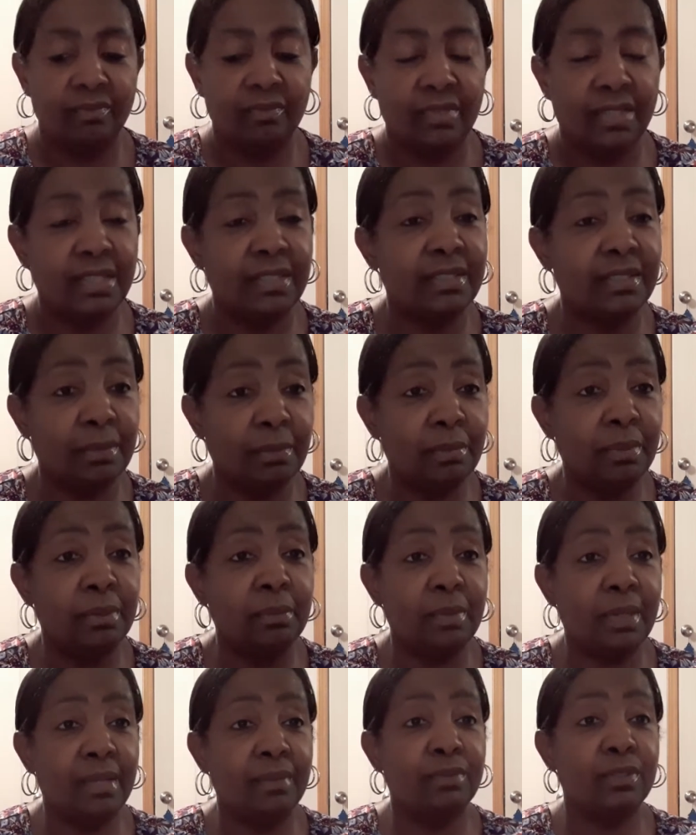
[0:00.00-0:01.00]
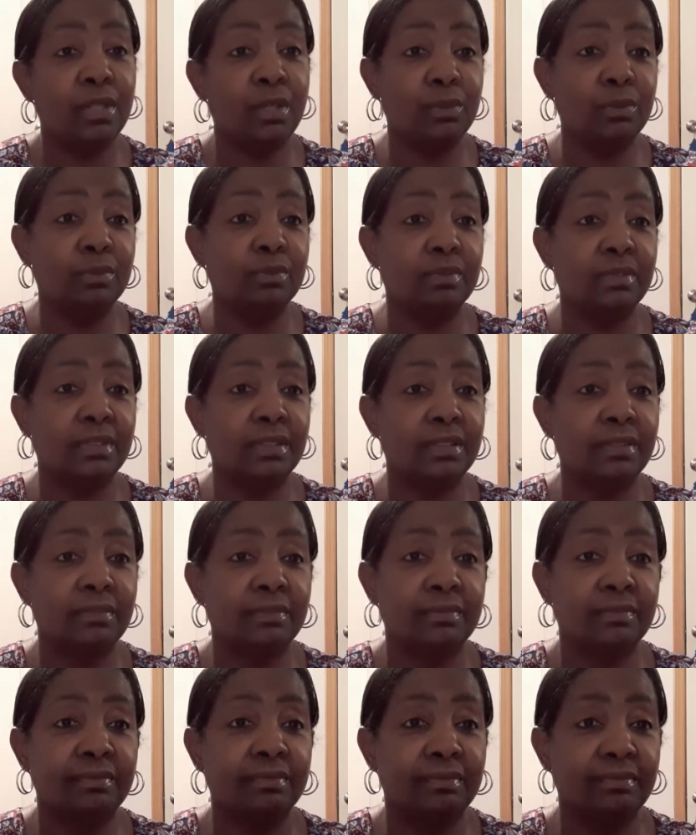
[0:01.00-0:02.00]
And some people have goats
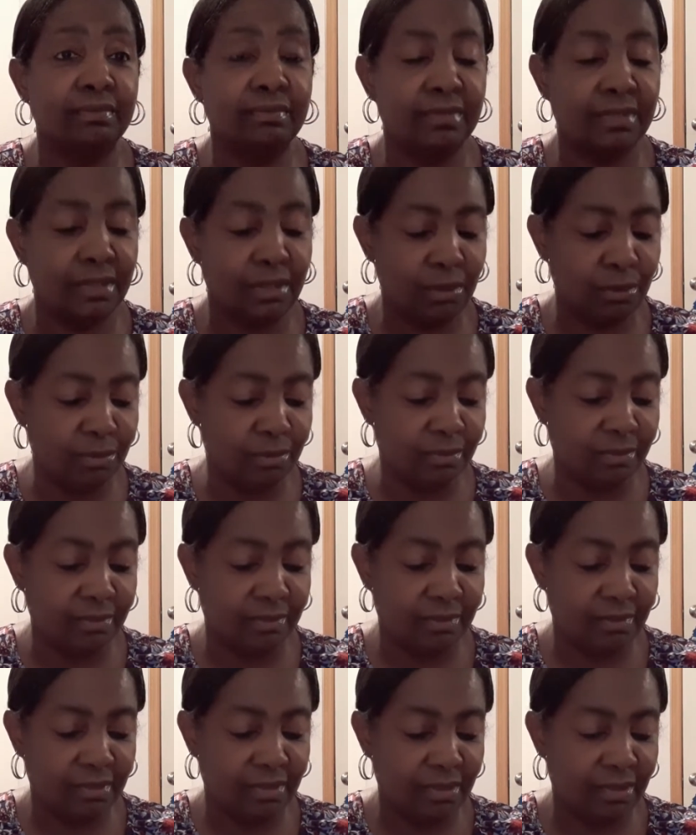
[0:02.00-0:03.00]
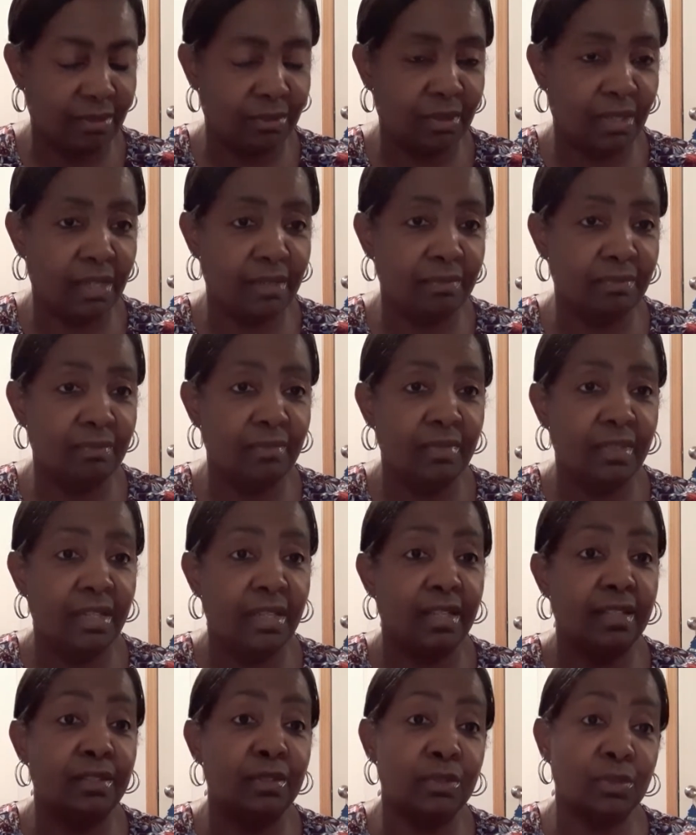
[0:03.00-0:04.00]
too. Okay.
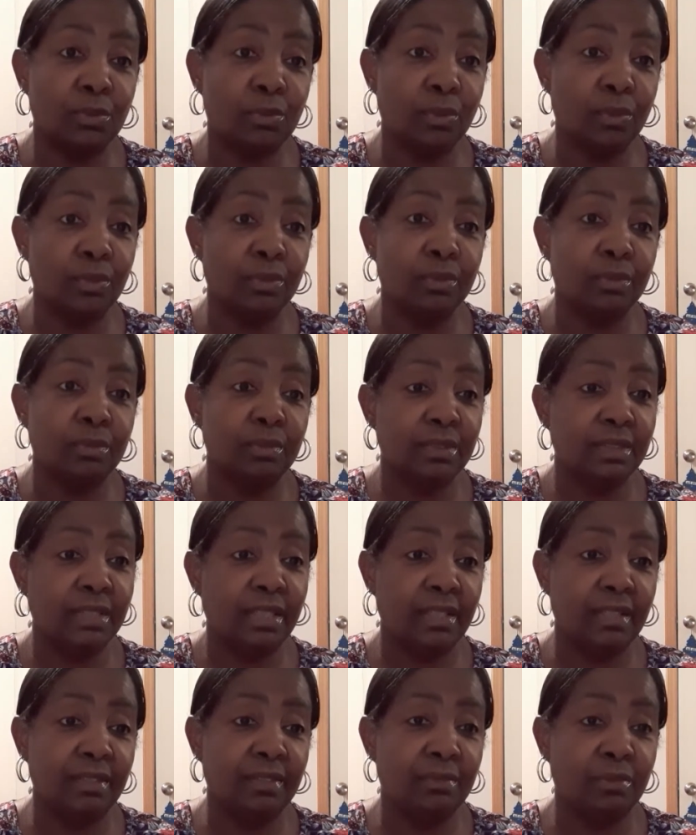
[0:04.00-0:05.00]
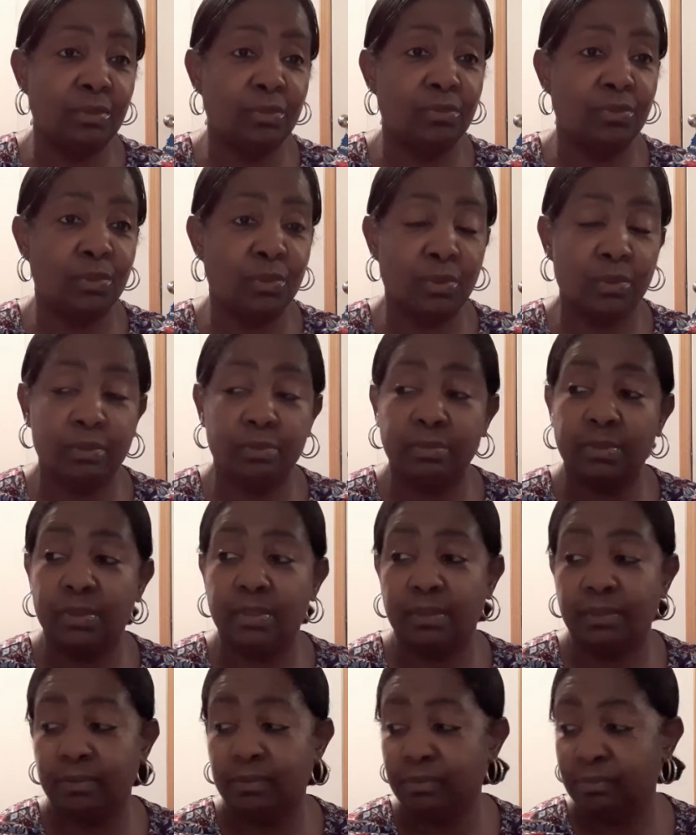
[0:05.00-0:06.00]
And the squirrels, they live on farms.
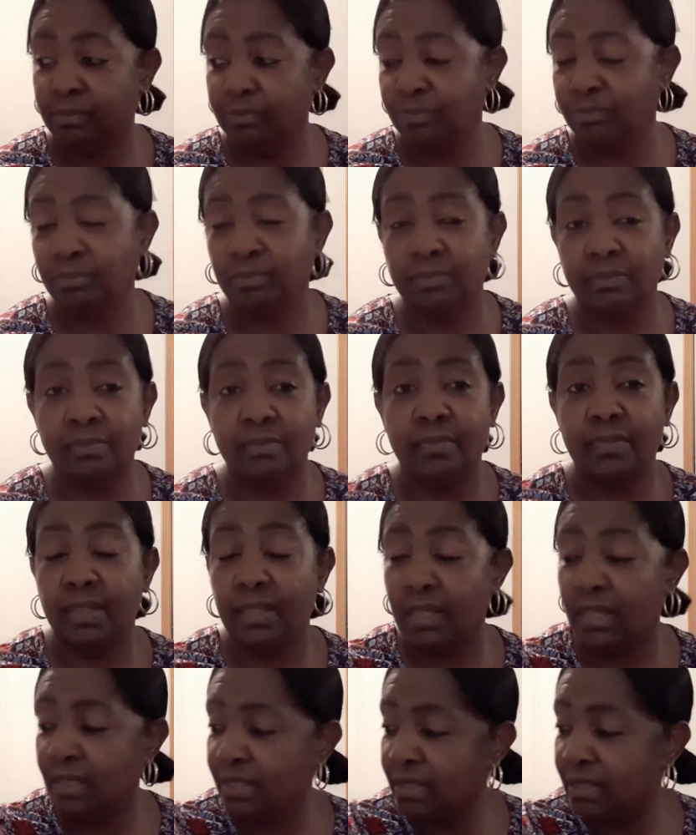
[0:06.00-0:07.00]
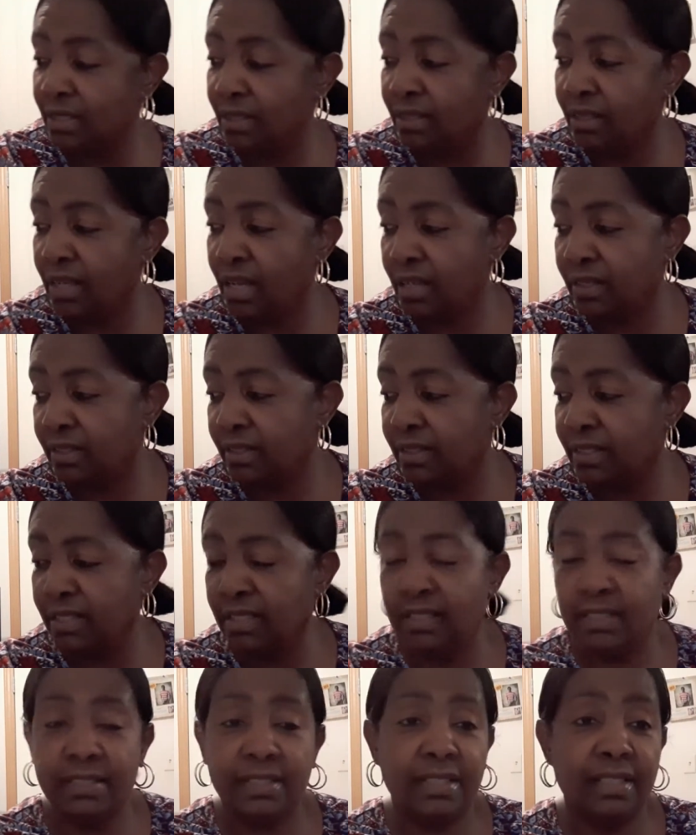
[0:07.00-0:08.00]
So it's a lot of
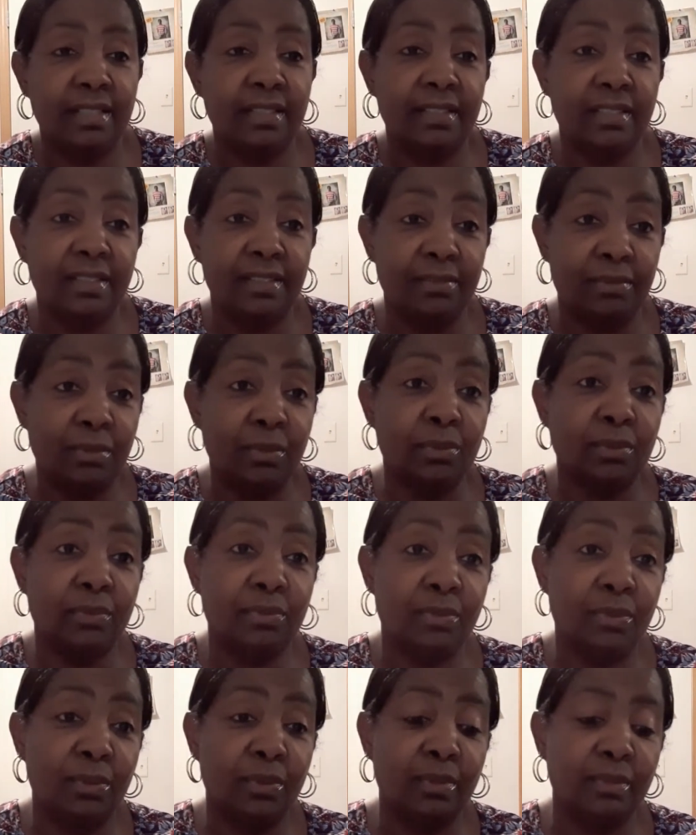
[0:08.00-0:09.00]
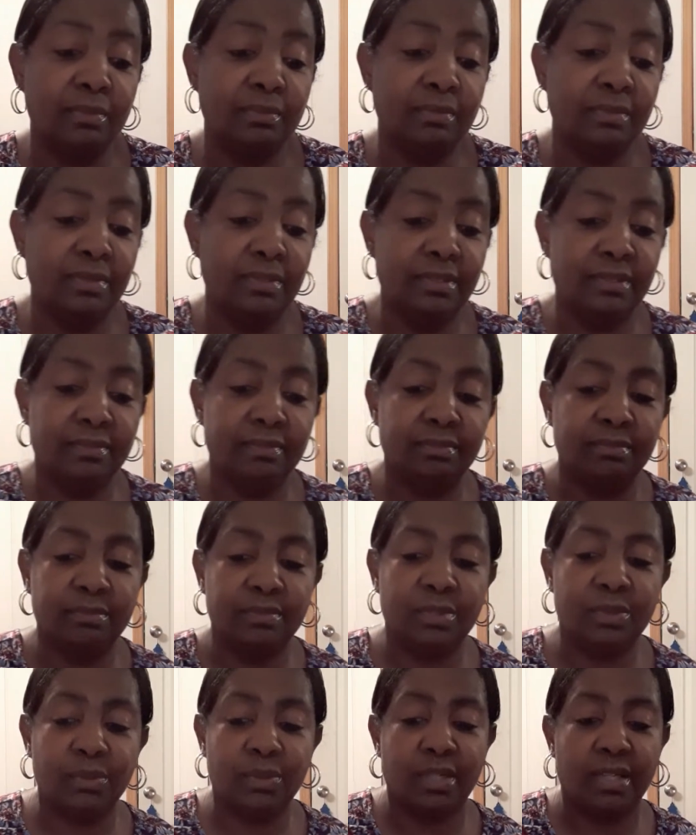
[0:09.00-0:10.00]
things that live on a farm.
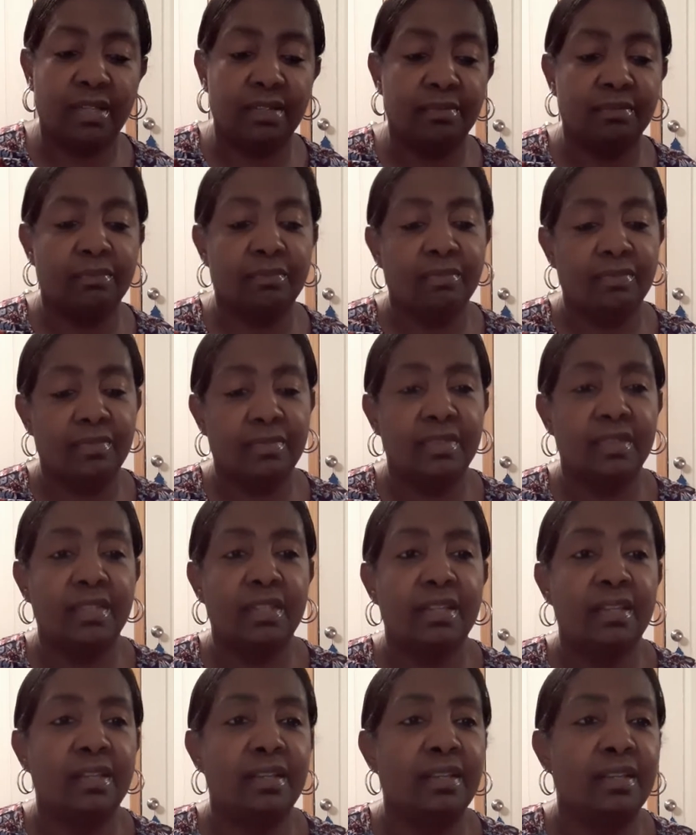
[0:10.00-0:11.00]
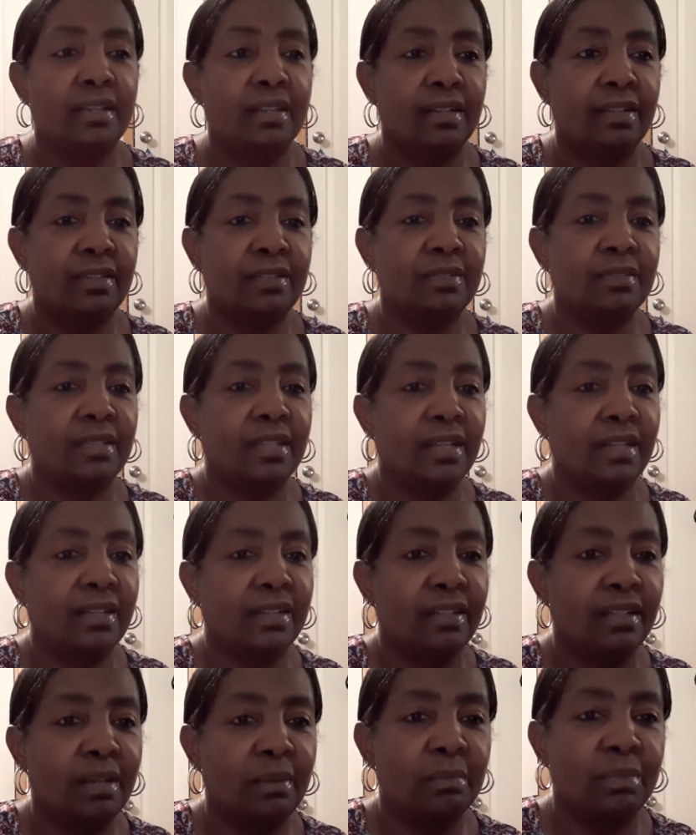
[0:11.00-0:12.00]
Okay. Okay,
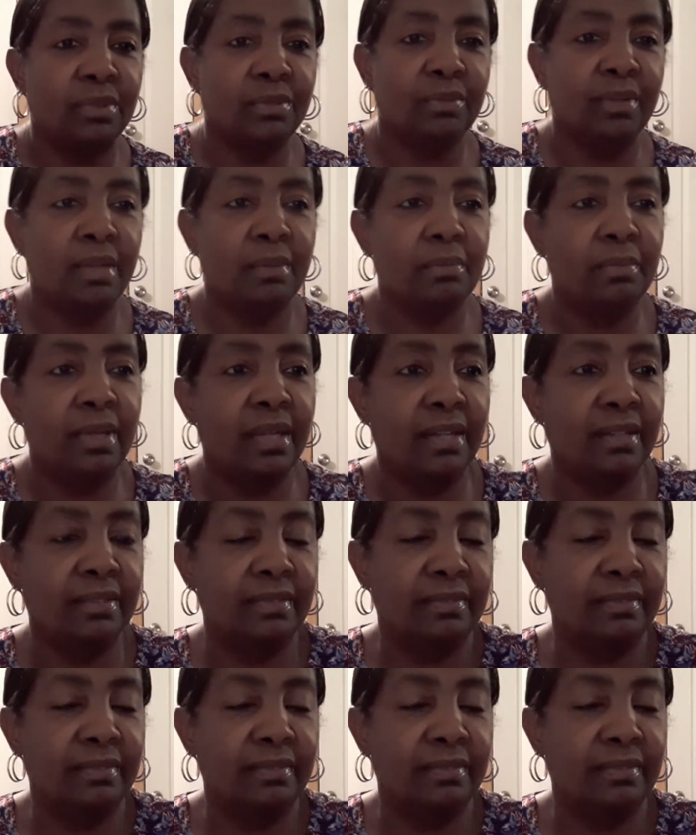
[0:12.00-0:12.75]
I'll be right back.